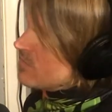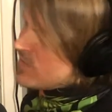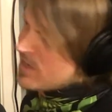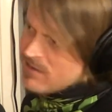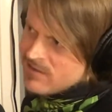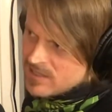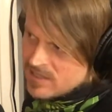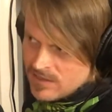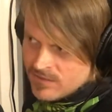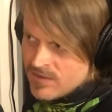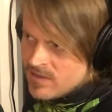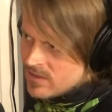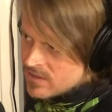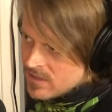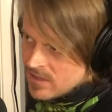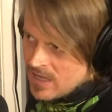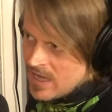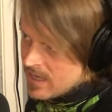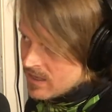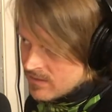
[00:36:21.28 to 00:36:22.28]
Very different
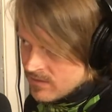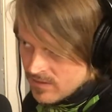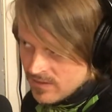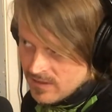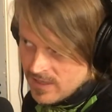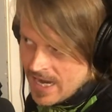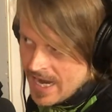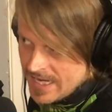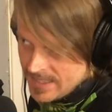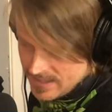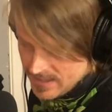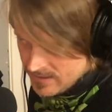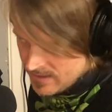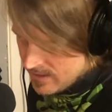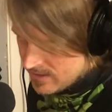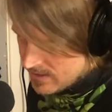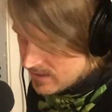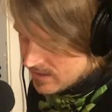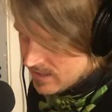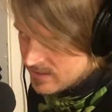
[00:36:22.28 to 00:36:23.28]
to like the
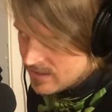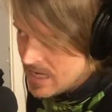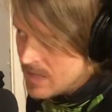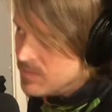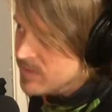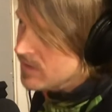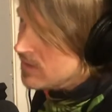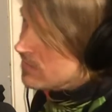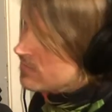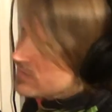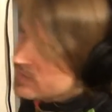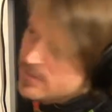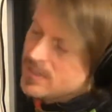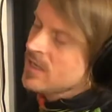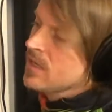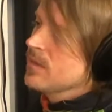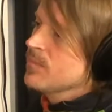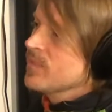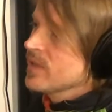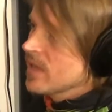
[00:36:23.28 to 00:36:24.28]
AC/DC, Led Zeppelin,
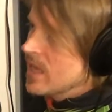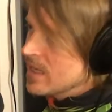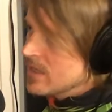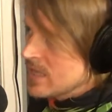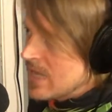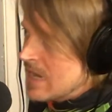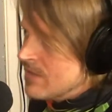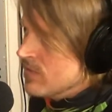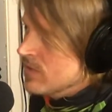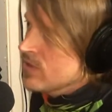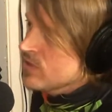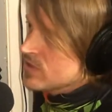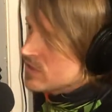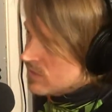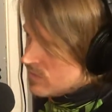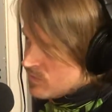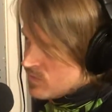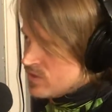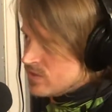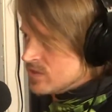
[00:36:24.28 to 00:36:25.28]
obviously, but like the evolution
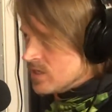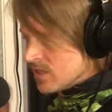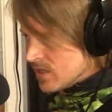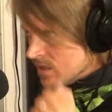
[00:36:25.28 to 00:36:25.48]
of music